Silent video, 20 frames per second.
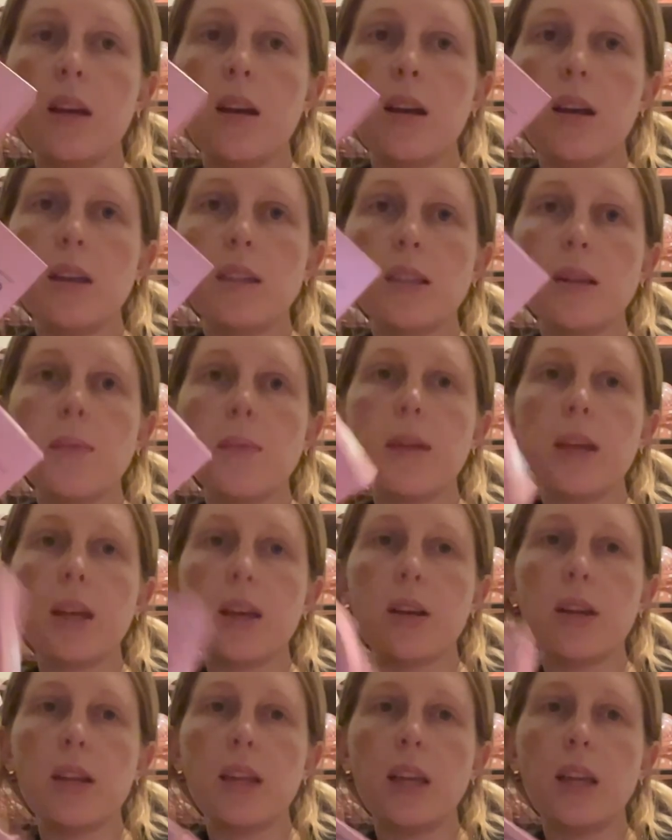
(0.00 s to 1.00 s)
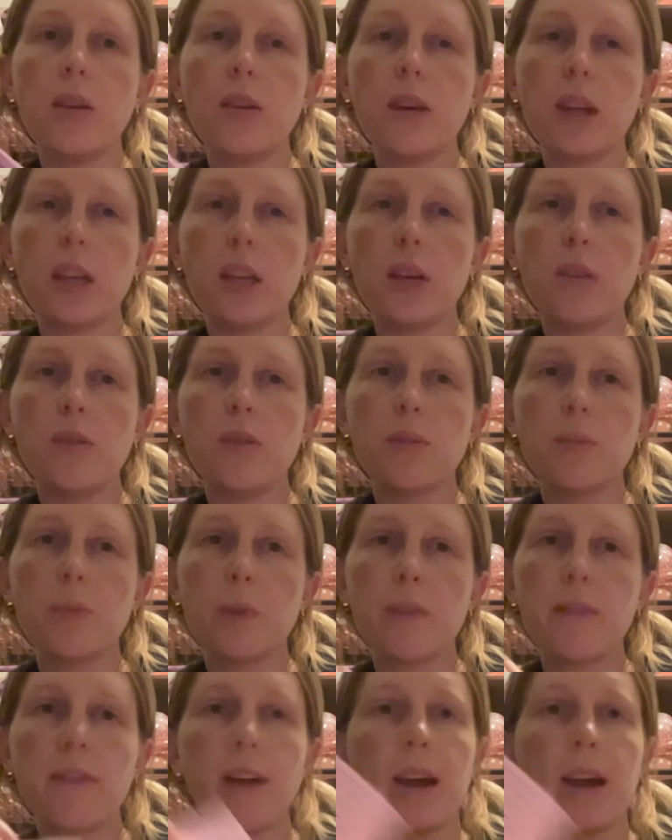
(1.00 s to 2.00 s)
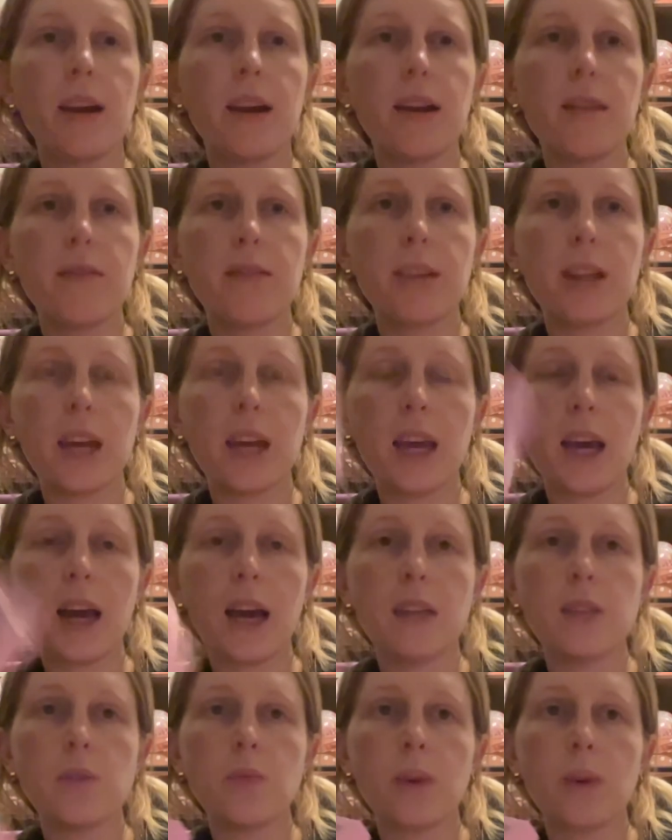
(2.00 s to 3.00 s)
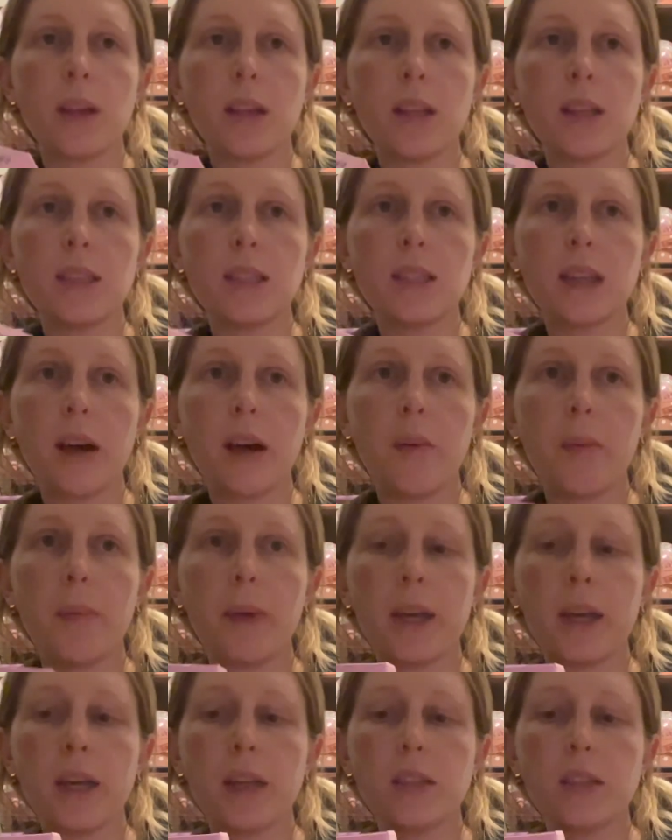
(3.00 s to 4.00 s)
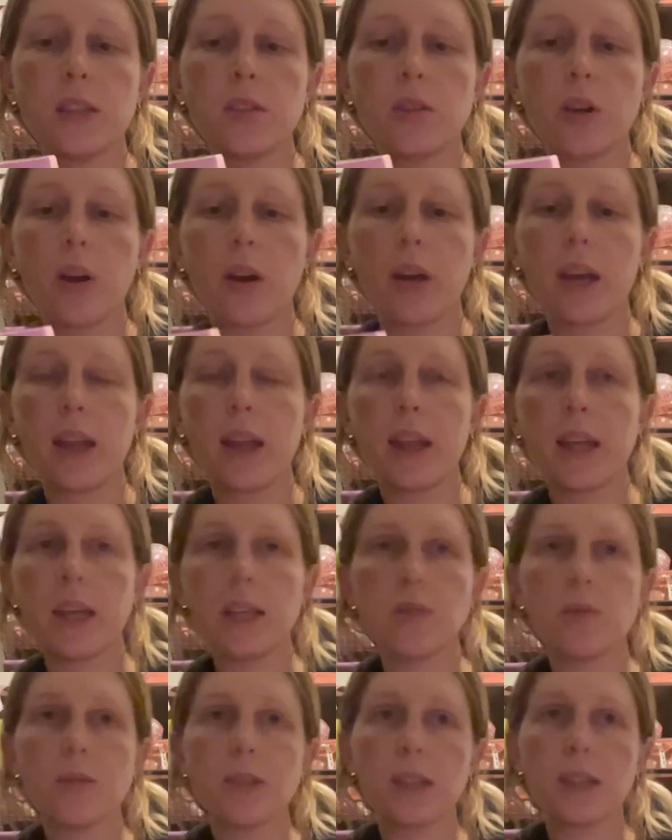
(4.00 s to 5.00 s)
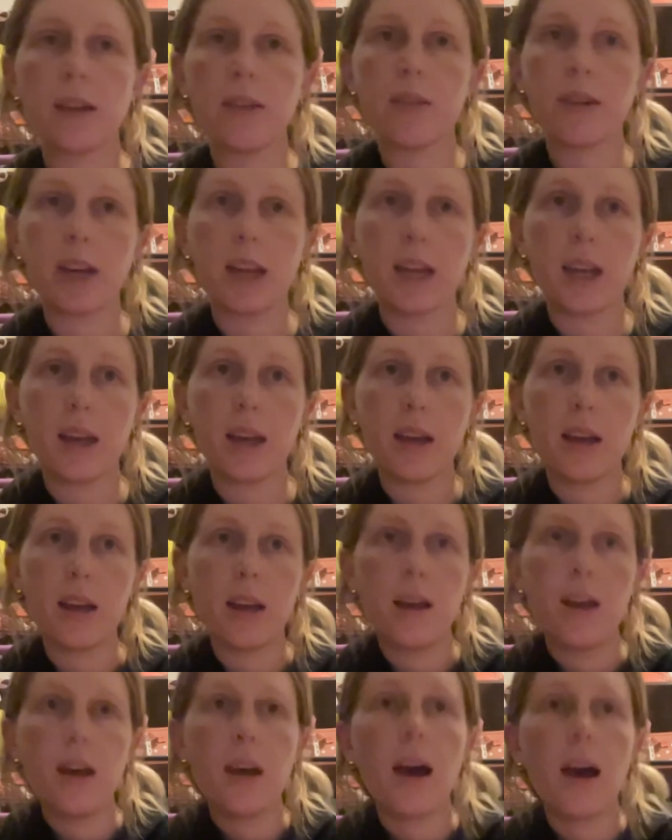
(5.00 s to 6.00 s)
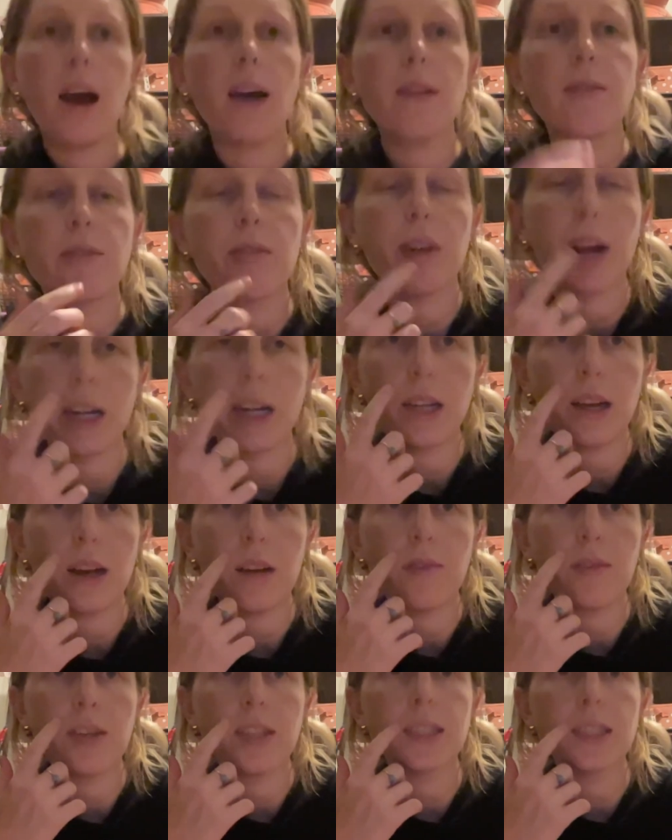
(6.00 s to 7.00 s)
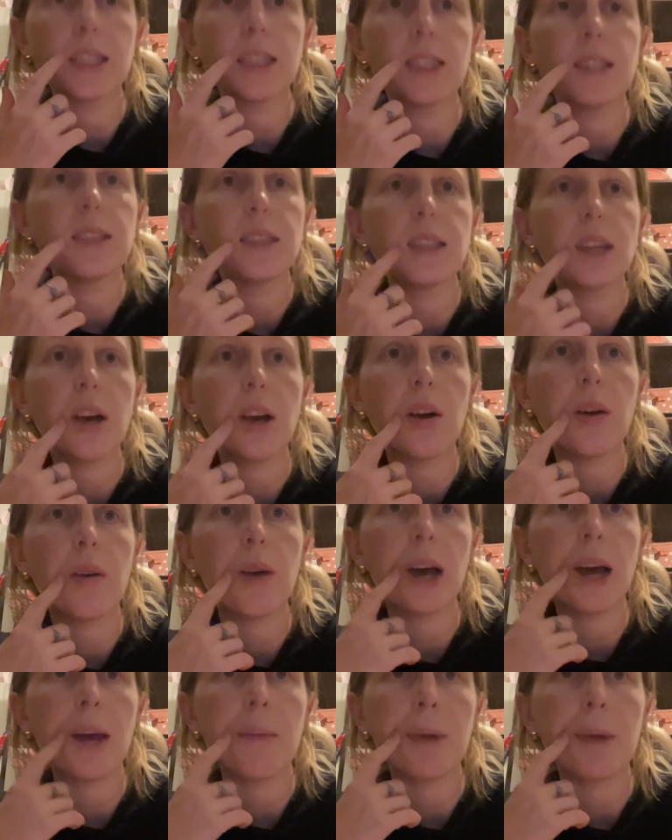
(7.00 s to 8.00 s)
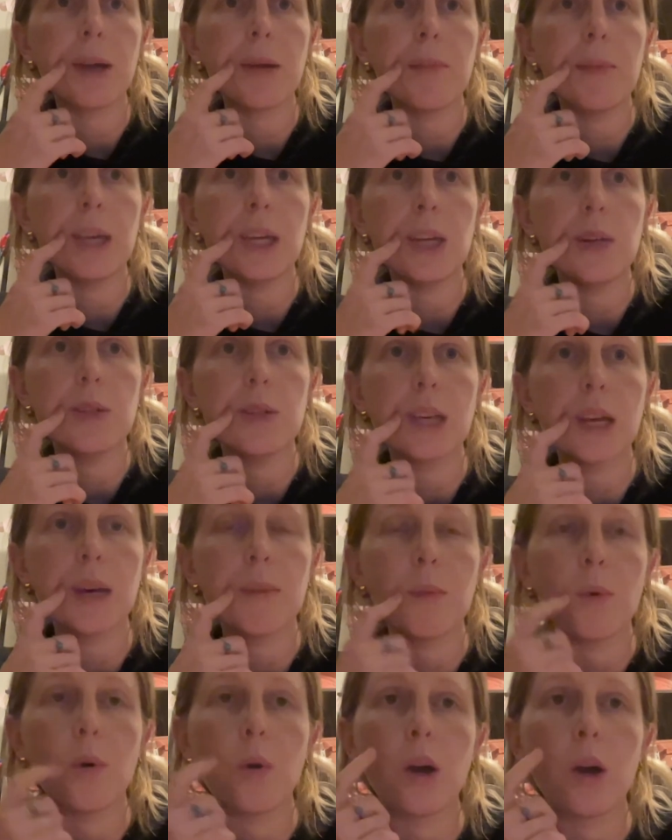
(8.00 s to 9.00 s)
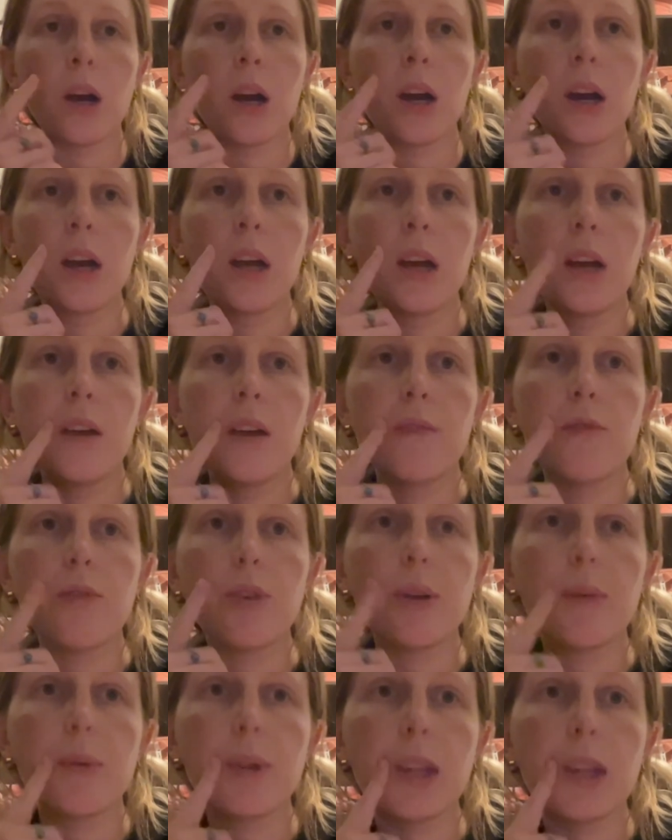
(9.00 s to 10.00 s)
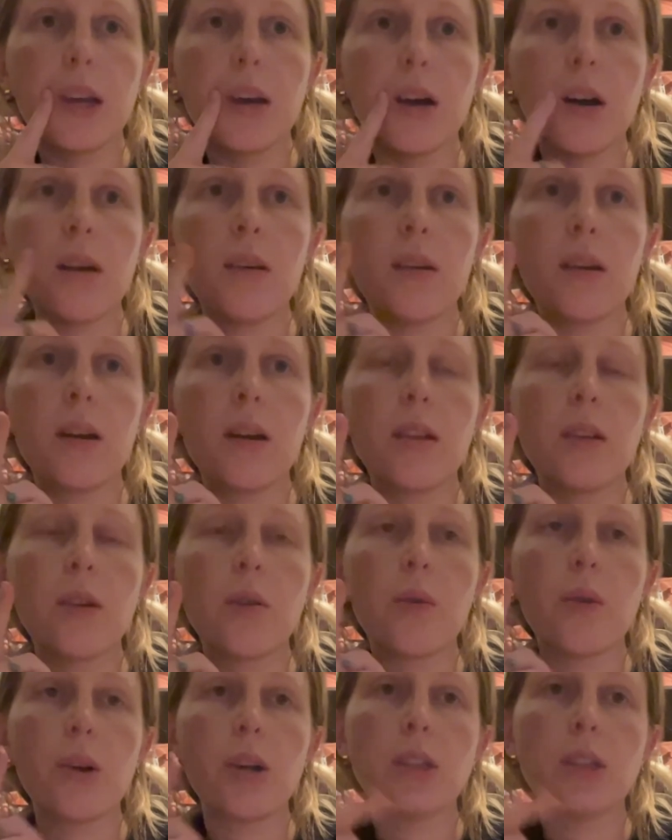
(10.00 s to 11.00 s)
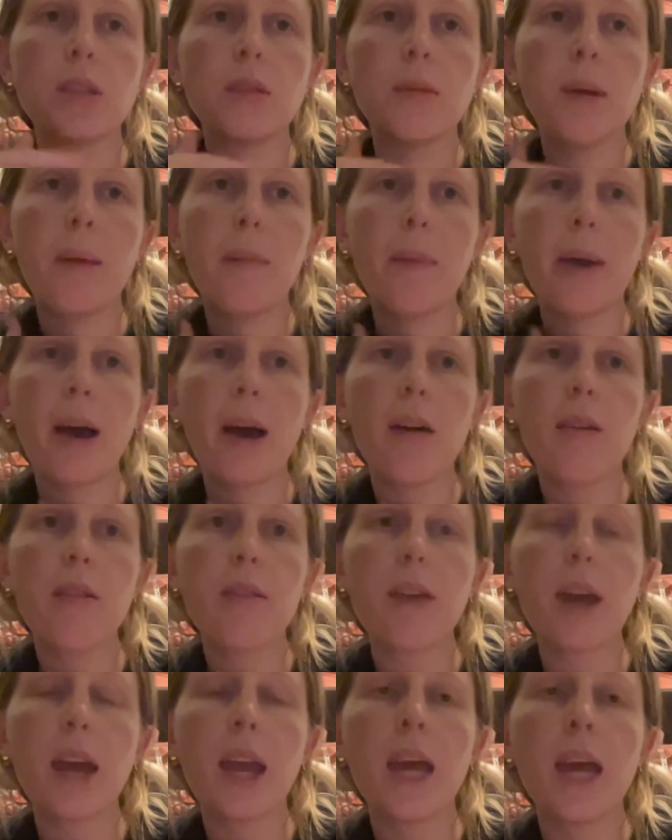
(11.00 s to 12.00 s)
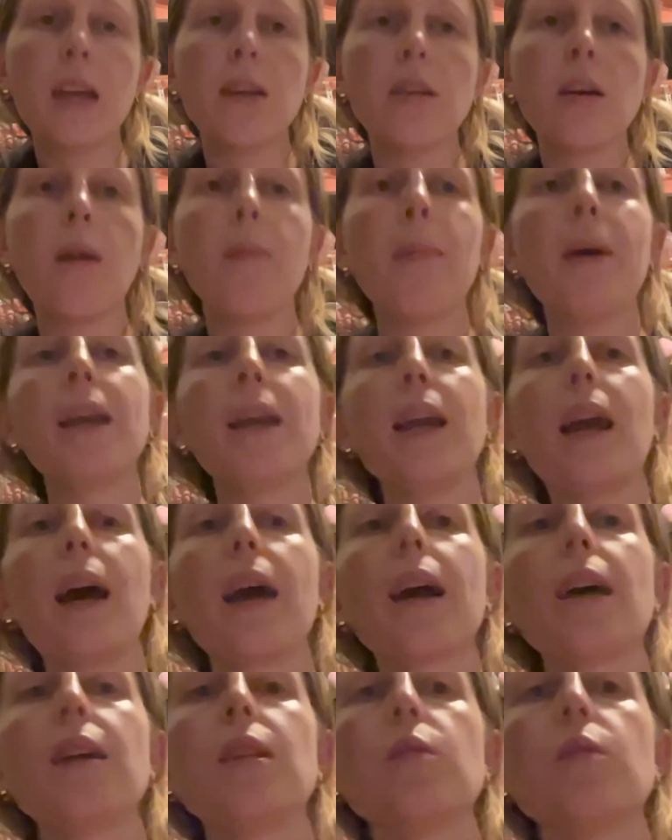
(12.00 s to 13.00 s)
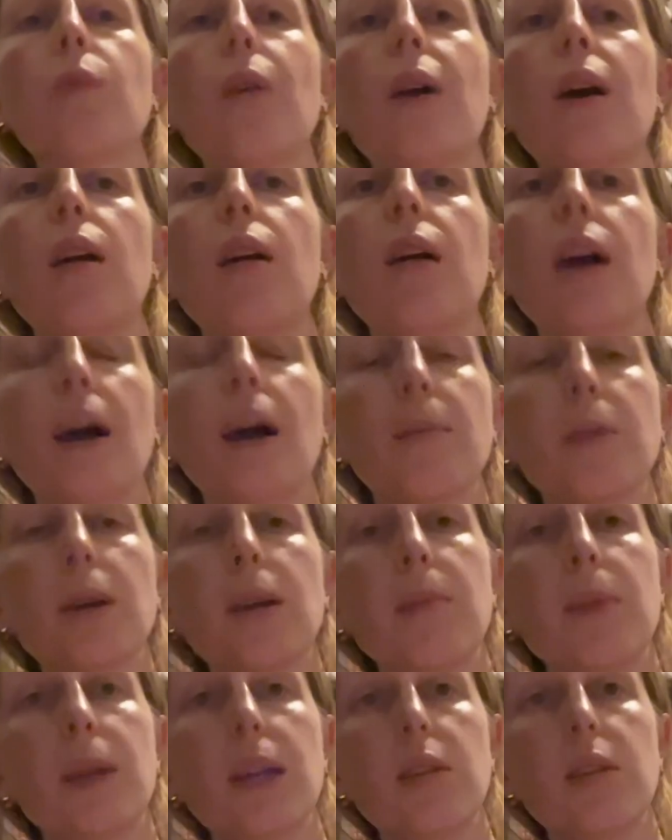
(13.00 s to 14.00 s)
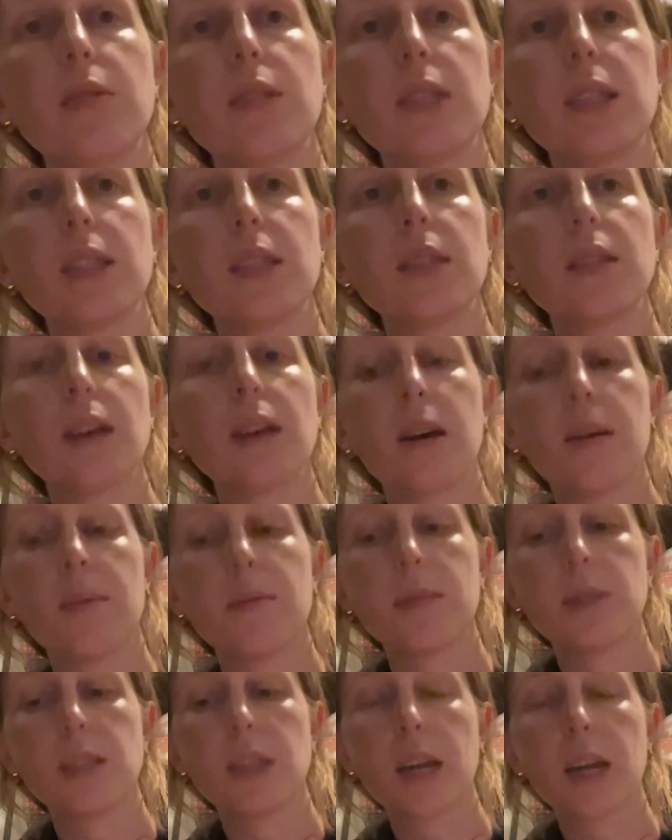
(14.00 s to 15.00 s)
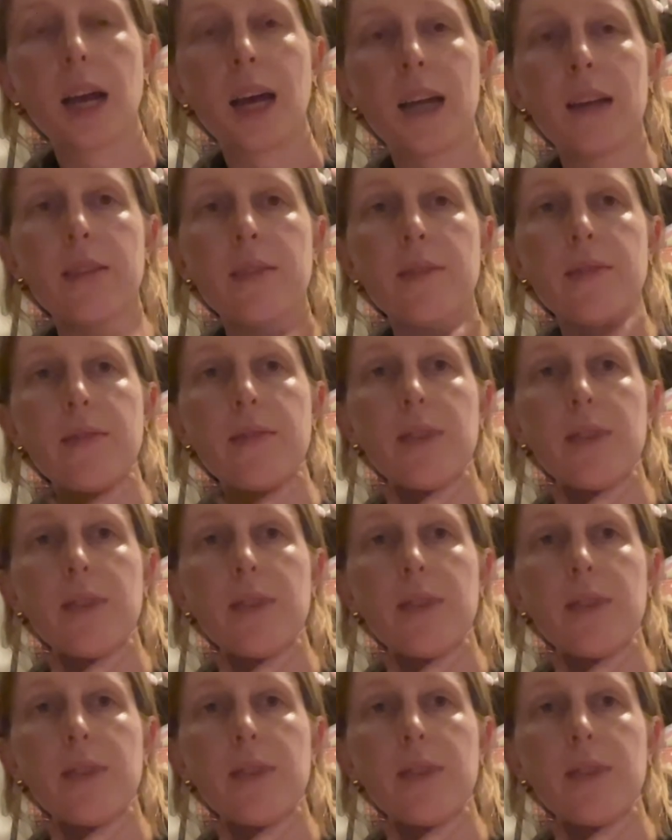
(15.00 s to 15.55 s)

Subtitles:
something good that you can use preventatively as well as helping to target things once they already have arisen. So I'm going to be using it more frequently on the corners of my mouth and on my neck as well. I'm going to be using some to kind of